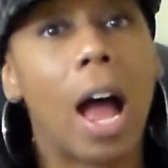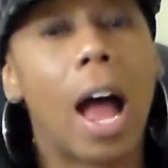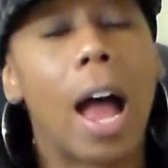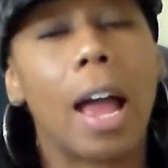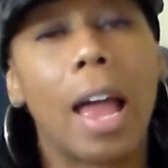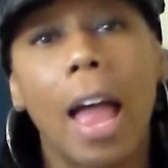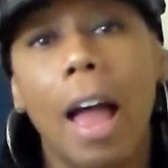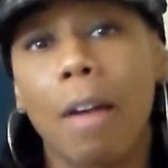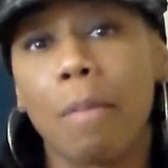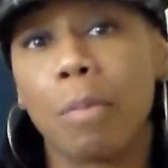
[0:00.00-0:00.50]

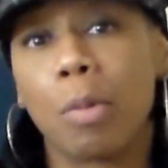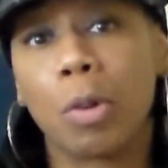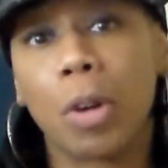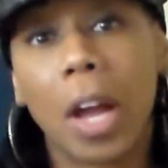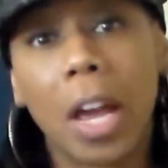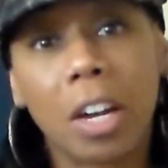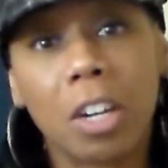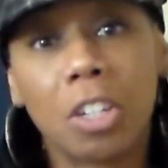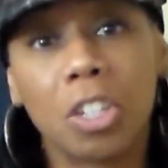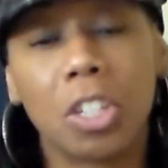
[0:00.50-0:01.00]
I have more
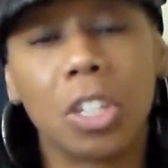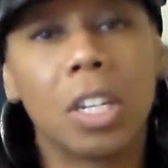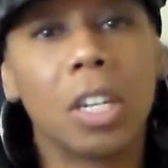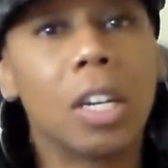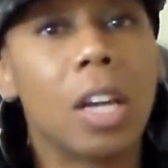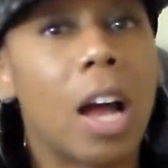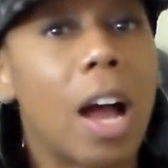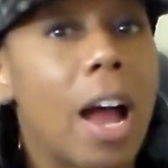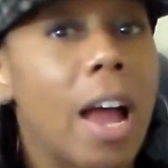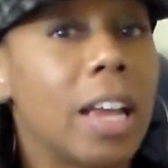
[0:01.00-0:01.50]

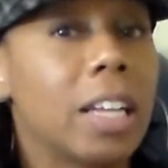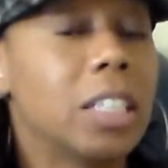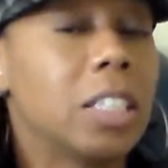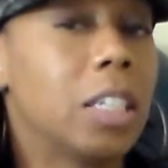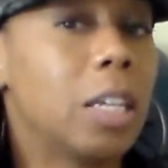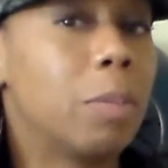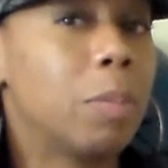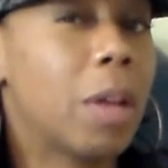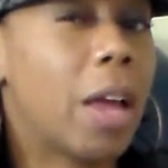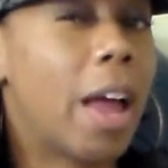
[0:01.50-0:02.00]
energy, I
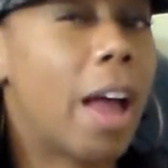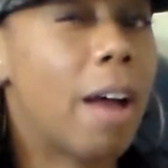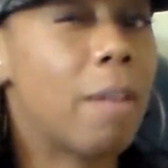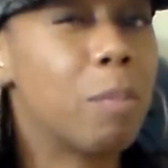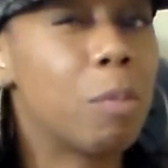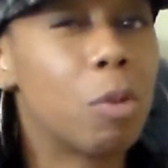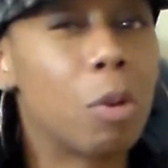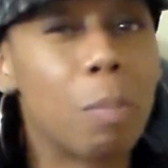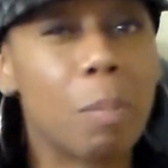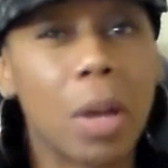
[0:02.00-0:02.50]
seem to
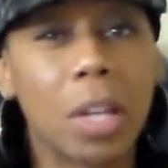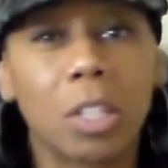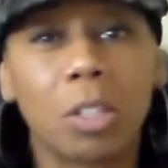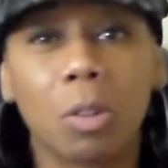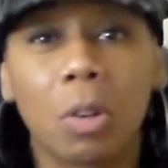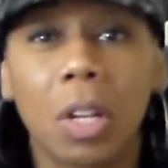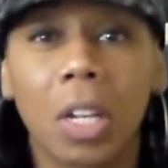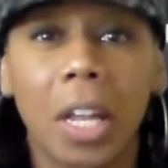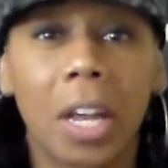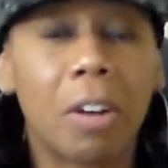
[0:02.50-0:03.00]
have more
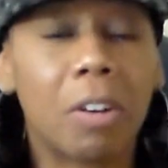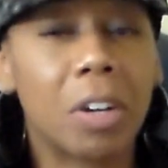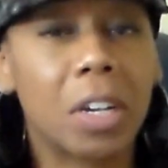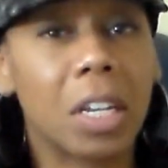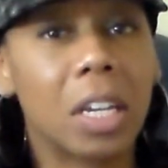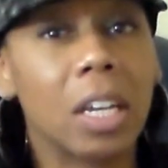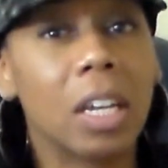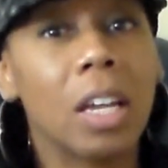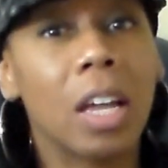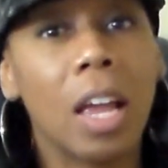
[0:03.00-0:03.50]
mental
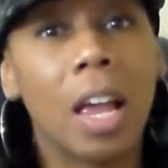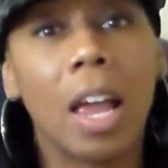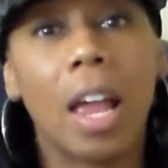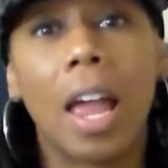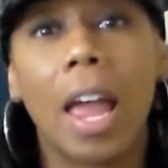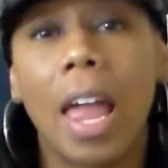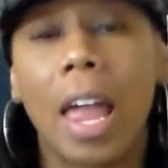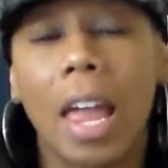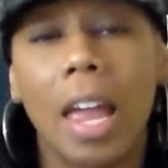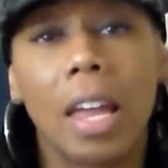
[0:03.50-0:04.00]
clarity,
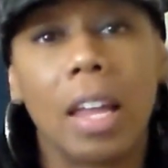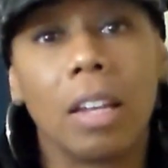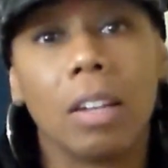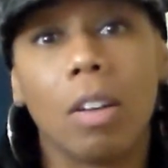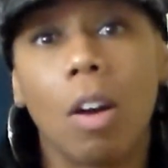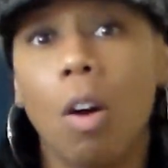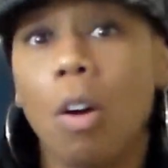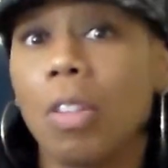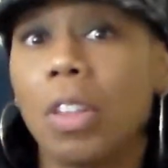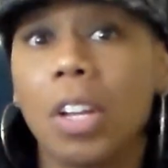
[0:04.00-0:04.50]

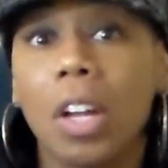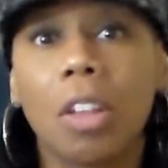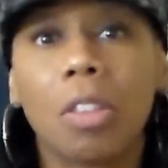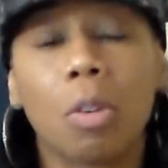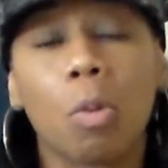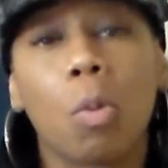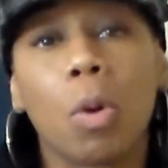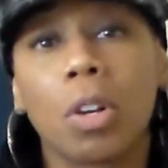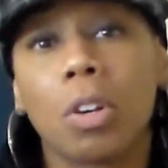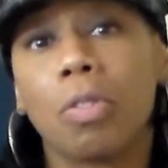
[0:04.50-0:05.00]
and all the
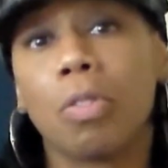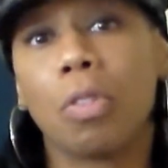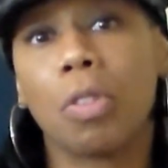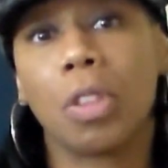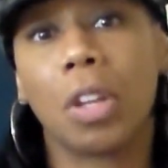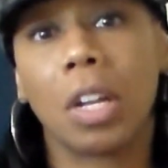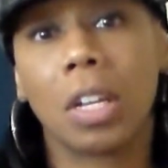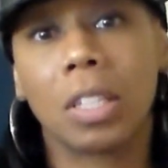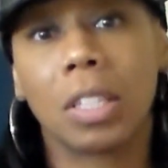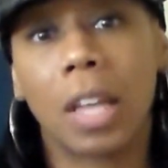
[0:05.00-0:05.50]
other wonderful
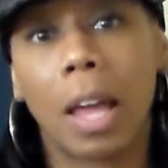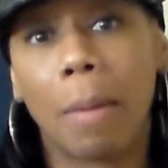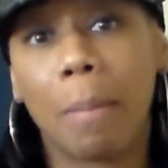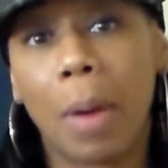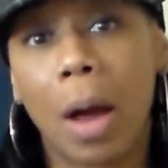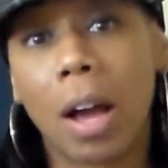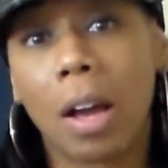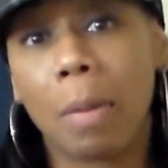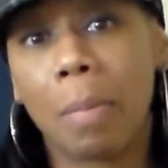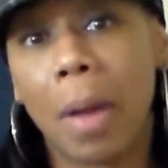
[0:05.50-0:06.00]
things that
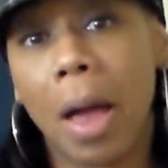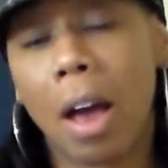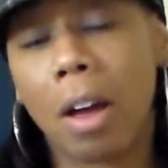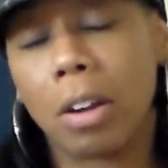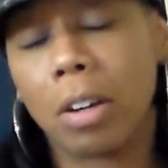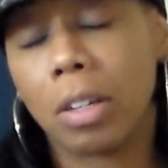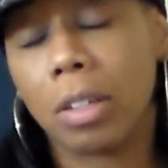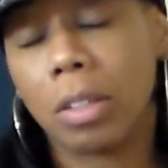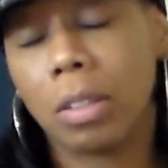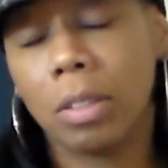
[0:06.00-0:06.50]
maca
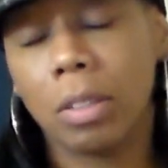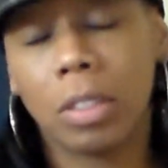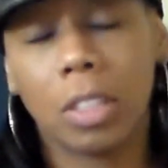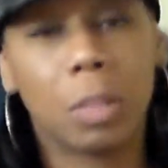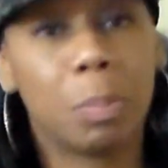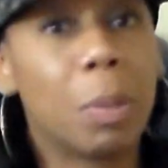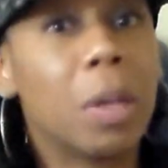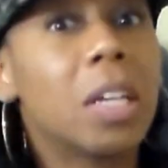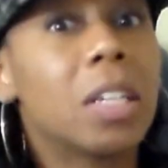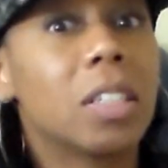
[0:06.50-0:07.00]
powder
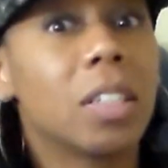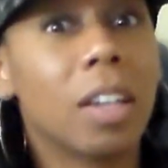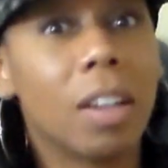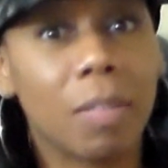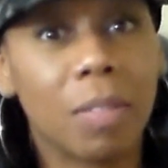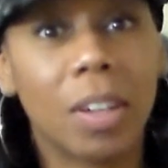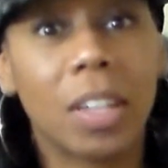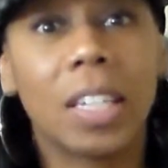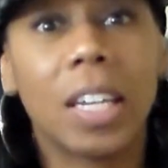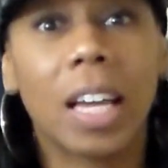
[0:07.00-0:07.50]
speaks
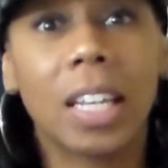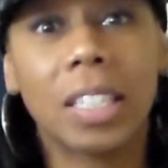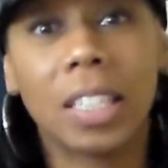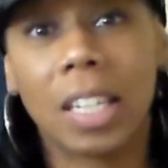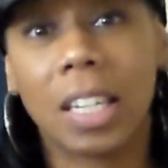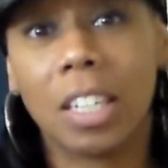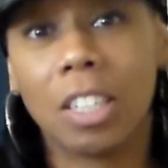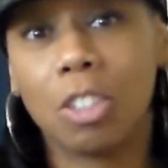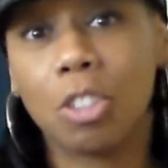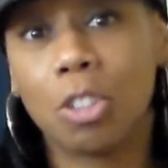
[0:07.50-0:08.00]
of. Yes,
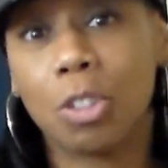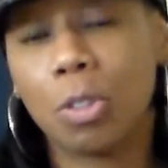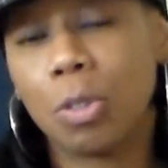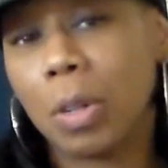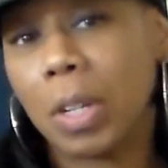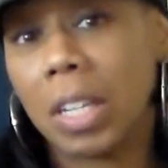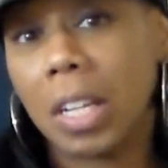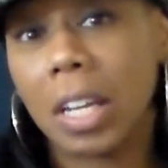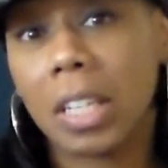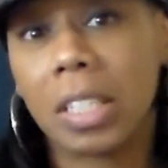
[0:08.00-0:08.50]
it is true,
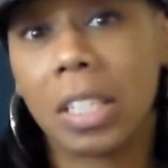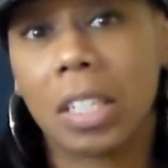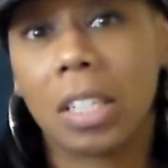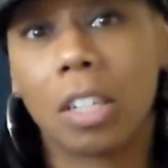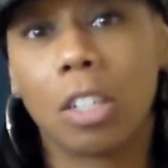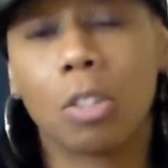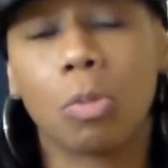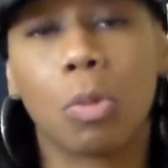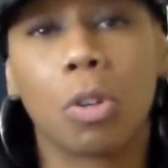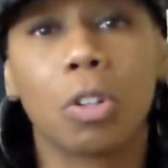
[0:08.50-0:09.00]
and yes, it
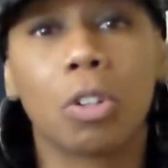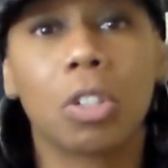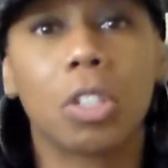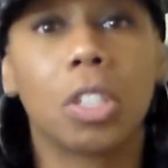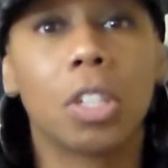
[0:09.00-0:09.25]
does work.